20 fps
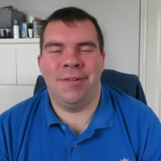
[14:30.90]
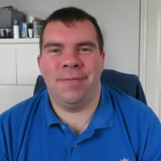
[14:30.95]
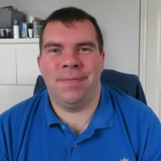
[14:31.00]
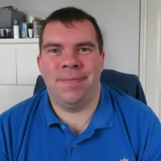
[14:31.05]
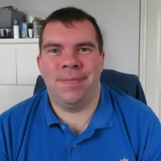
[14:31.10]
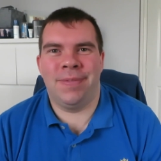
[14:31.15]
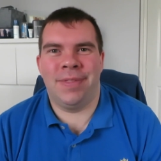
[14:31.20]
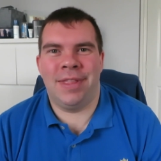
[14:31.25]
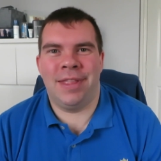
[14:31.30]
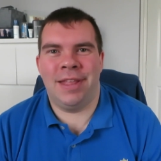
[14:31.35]

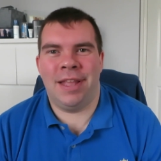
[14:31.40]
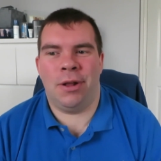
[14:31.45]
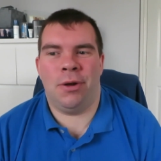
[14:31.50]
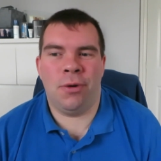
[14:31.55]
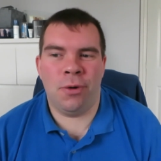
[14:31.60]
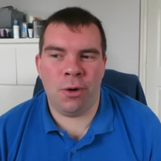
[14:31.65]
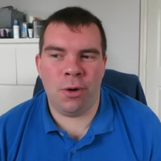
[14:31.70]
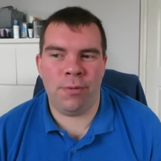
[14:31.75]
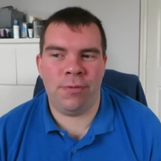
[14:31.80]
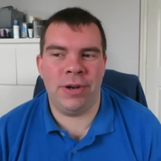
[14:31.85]
but yeah,
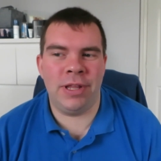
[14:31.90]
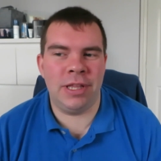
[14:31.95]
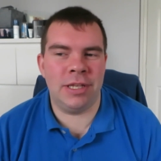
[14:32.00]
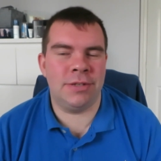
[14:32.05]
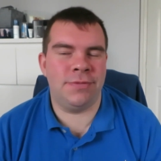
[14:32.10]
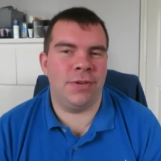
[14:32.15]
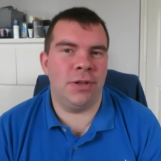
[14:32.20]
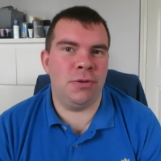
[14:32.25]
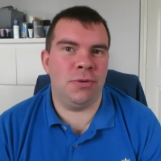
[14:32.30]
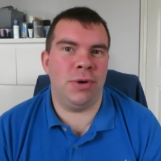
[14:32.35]

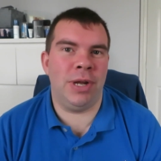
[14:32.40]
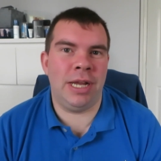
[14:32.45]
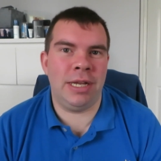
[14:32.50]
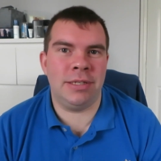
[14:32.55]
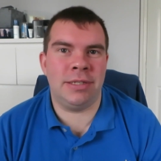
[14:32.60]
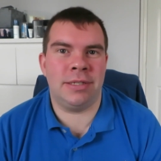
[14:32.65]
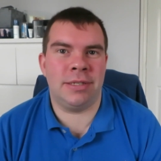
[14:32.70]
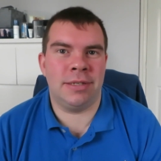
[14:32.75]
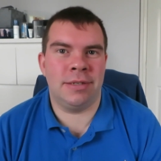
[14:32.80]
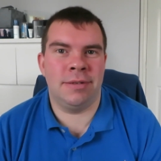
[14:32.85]

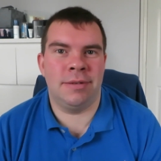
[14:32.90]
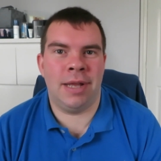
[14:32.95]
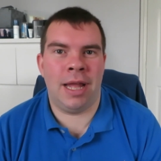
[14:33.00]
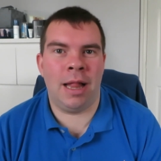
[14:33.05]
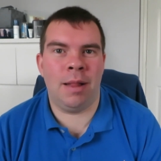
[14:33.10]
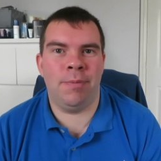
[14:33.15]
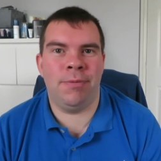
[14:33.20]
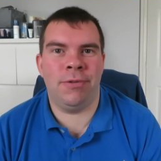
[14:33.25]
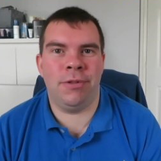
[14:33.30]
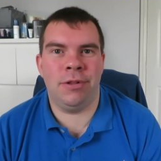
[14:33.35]
hopefully this
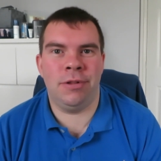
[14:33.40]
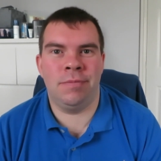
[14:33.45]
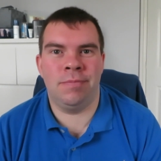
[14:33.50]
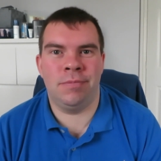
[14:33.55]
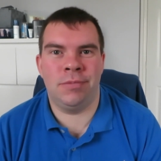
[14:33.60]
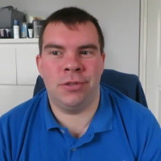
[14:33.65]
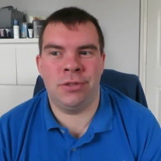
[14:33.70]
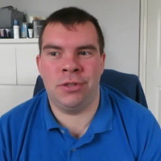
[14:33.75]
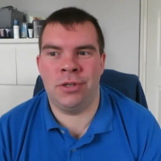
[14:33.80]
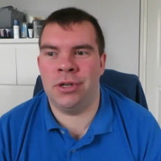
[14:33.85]
video is
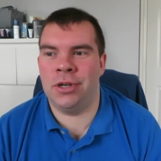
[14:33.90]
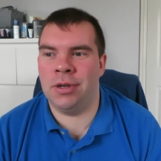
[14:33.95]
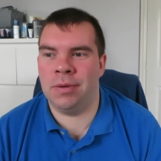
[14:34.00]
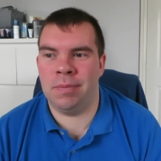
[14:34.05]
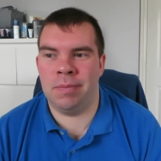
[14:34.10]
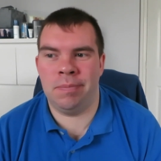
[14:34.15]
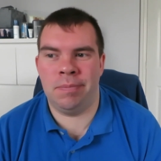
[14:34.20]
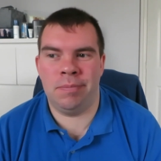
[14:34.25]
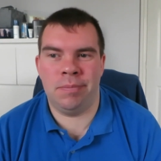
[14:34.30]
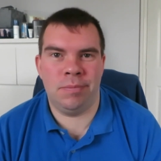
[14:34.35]

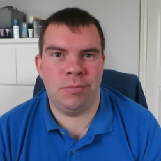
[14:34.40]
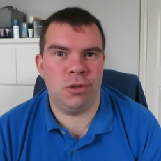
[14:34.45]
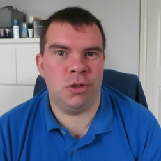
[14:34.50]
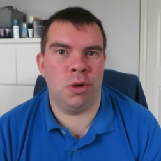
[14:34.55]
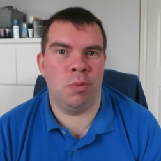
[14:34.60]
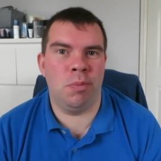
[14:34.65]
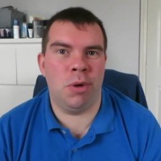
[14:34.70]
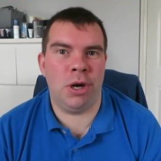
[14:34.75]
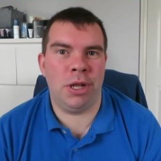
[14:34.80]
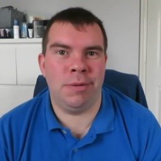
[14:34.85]
helpful
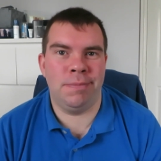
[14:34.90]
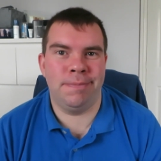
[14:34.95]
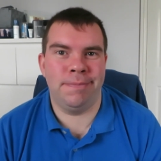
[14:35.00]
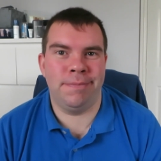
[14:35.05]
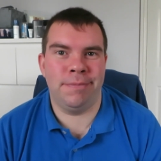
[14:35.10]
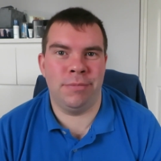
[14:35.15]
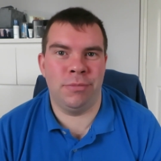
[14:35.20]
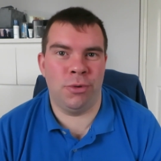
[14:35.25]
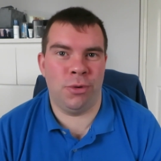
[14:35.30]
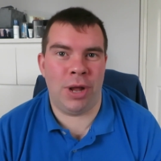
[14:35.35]
to
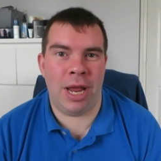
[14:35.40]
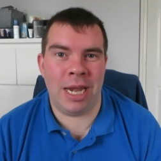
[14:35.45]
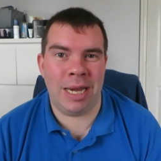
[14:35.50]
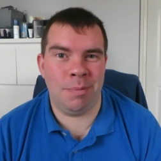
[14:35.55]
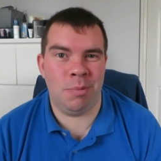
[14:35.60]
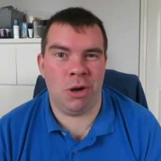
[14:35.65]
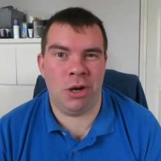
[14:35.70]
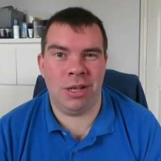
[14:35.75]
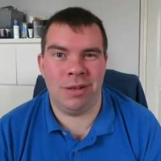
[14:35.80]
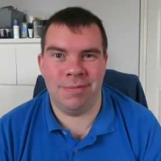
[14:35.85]

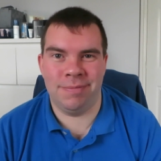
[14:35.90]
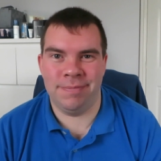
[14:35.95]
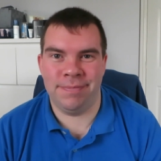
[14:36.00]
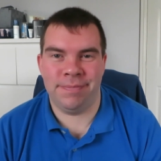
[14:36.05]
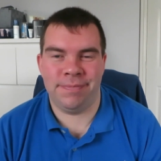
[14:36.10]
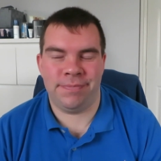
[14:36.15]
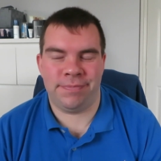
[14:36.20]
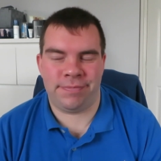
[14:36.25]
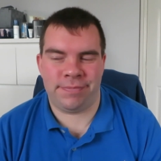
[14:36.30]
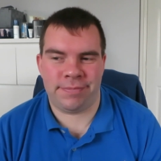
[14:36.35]
somebody
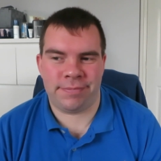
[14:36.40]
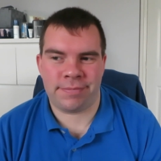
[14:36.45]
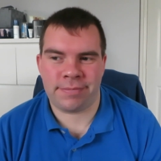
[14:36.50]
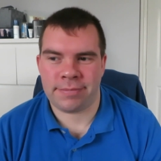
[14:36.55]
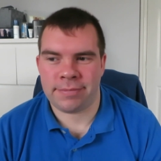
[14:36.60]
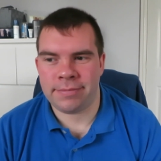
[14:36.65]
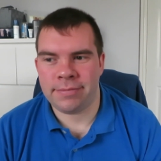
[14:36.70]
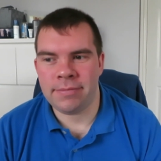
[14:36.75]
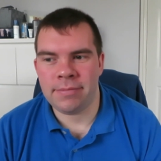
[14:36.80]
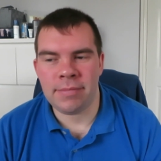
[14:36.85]
or
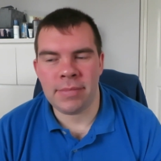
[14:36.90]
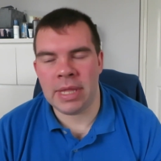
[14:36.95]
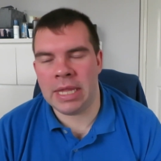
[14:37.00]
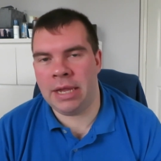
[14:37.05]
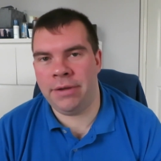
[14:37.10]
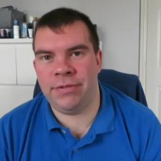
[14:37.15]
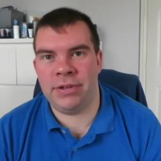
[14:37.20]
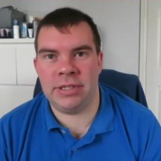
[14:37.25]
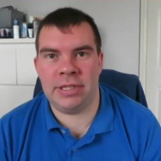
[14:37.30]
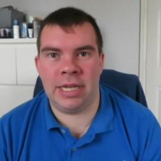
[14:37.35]
anybody.
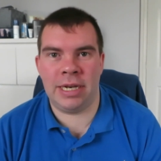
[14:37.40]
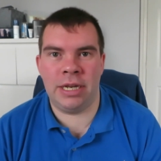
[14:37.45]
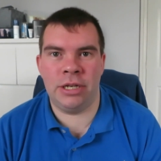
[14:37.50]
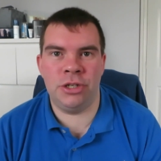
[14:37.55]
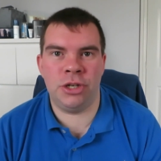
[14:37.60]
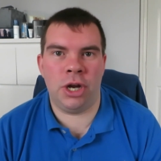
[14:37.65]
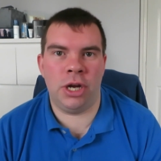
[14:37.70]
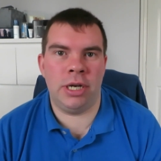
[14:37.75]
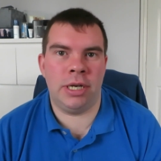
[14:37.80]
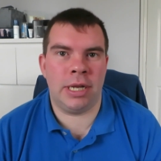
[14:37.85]

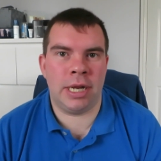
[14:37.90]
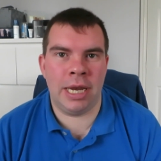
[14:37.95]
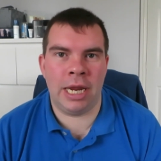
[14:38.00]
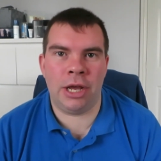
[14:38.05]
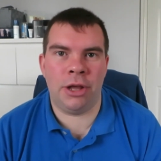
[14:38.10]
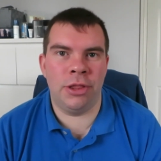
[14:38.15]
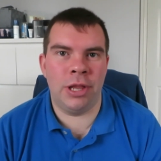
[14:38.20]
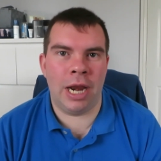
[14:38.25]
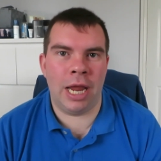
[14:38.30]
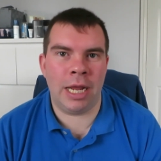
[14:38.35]
If you
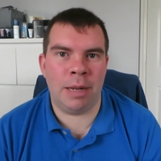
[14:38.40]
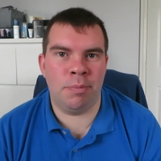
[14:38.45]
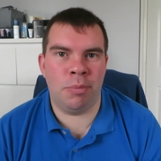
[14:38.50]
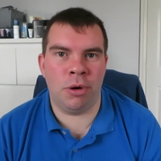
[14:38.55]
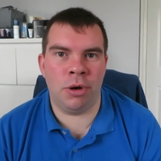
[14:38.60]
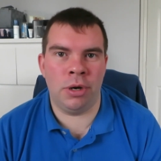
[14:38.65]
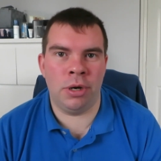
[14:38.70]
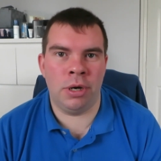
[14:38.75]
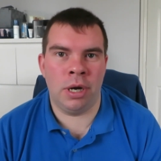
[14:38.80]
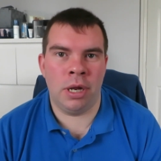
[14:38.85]
did enjoy
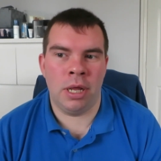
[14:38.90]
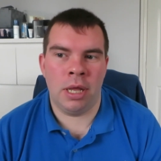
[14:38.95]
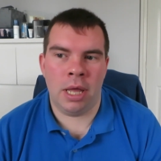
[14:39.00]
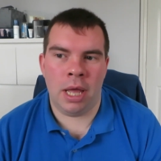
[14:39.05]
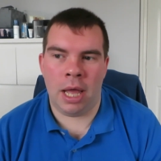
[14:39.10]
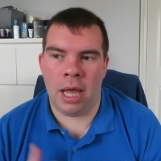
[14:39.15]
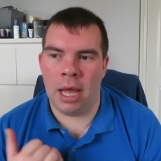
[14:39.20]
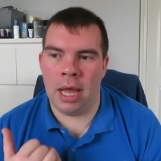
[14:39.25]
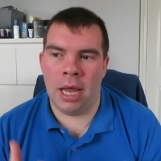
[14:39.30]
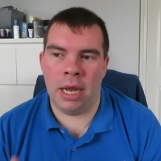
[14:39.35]
it, click on the
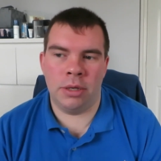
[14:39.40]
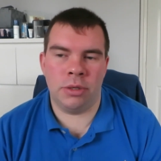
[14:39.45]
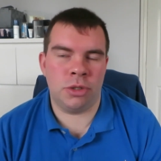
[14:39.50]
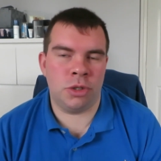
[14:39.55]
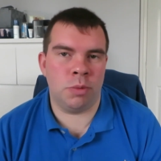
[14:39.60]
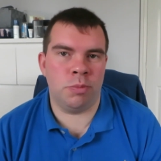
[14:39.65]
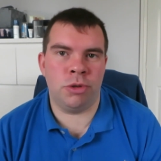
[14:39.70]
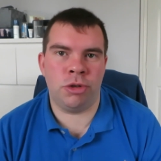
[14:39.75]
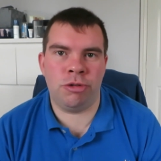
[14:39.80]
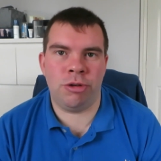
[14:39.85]
like button
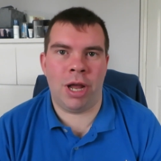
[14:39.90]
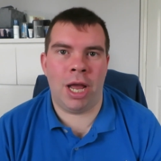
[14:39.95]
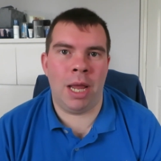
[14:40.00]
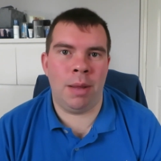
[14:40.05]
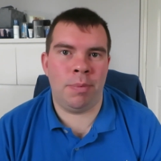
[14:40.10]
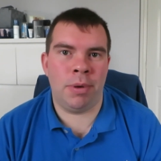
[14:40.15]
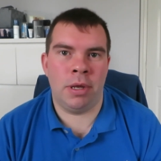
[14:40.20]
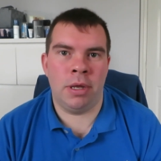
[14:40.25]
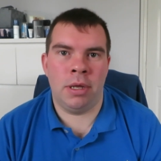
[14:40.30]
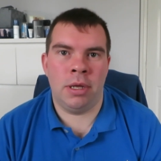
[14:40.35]

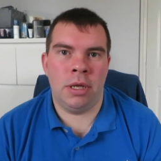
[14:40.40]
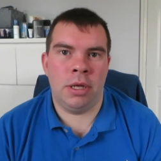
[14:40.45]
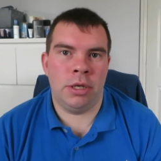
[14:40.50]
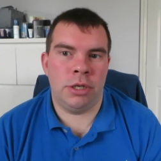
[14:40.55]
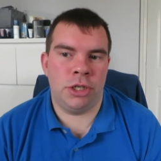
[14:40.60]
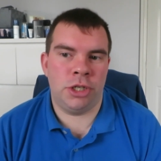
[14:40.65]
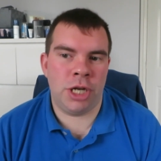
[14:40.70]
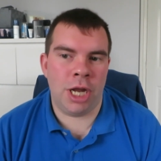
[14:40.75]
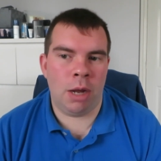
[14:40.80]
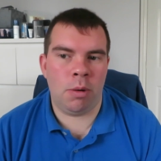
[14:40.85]
and
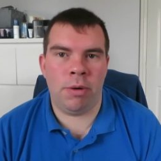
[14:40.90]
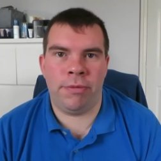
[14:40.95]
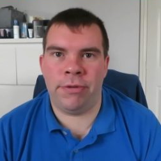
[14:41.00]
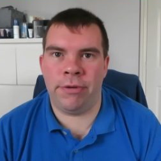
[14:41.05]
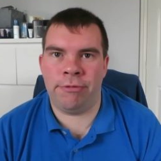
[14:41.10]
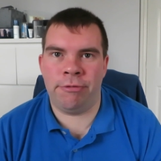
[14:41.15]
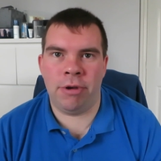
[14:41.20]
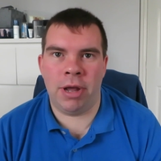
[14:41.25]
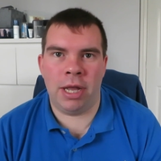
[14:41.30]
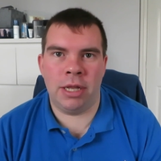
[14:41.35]
subscribe,
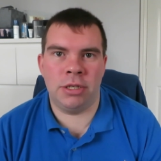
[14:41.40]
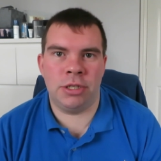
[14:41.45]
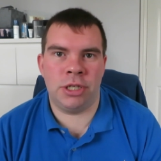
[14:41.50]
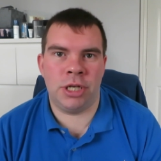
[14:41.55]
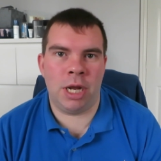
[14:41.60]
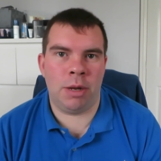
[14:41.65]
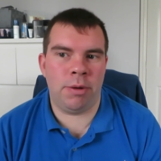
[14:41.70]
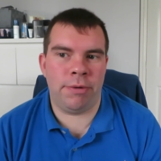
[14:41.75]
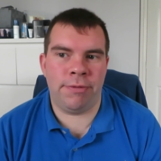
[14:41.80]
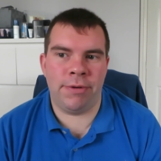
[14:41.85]
share
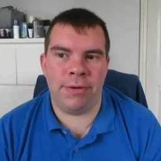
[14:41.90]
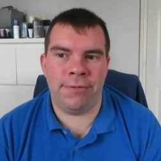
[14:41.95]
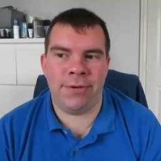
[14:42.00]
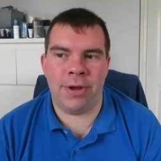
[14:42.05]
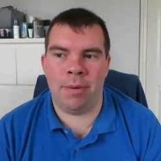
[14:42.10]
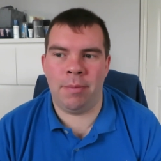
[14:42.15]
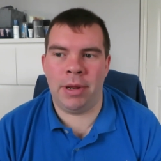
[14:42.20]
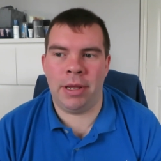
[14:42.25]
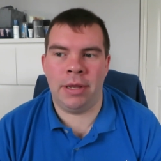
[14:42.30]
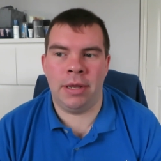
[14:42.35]
it with your
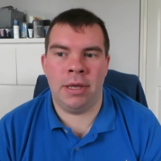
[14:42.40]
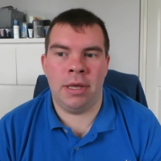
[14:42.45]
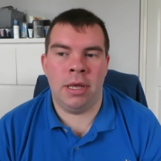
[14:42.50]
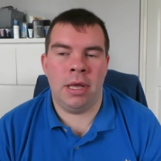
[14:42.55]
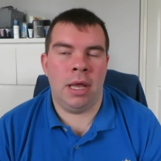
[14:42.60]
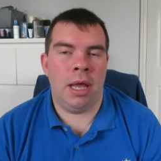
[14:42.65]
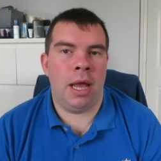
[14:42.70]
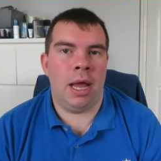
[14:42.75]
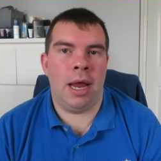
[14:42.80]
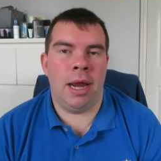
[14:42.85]
friends, share it
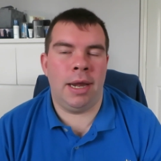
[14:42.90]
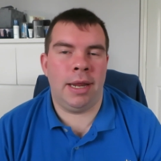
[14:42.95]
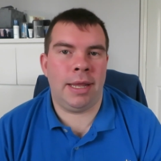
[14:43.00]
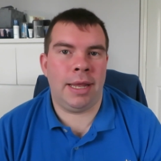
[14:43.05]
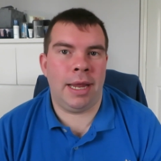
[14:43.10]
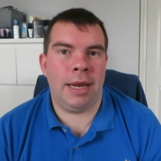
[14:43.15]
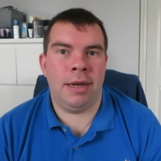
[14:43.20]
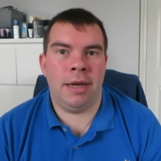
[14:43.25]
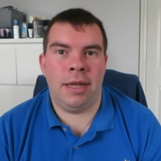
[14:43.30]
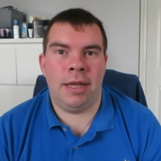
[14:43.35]
with your family,
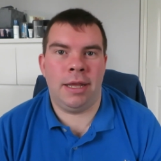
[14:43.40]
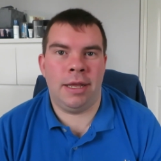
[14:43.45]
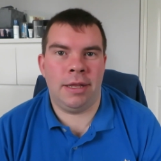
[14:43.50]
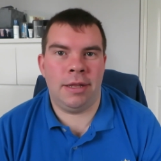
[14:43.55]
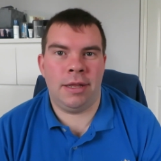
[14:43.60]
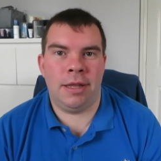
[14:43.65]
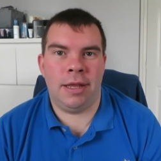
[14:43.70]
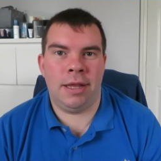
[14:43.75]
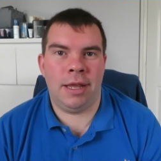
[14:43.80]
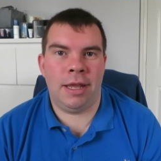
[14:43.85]

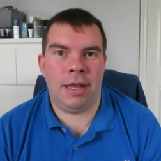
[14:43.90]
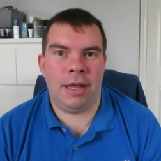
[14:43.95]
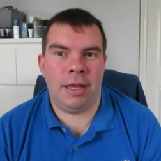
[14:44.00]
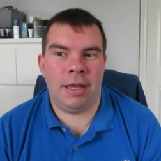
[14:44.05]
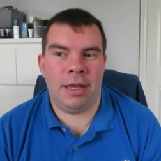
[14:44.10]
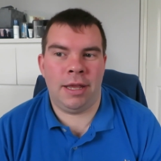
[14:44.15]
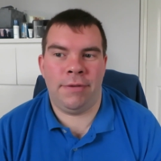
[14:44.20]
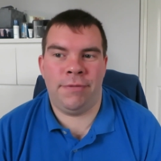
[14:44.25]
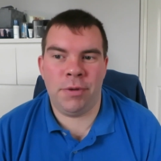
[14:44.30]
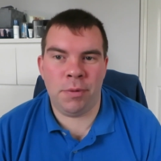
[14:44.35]
and again,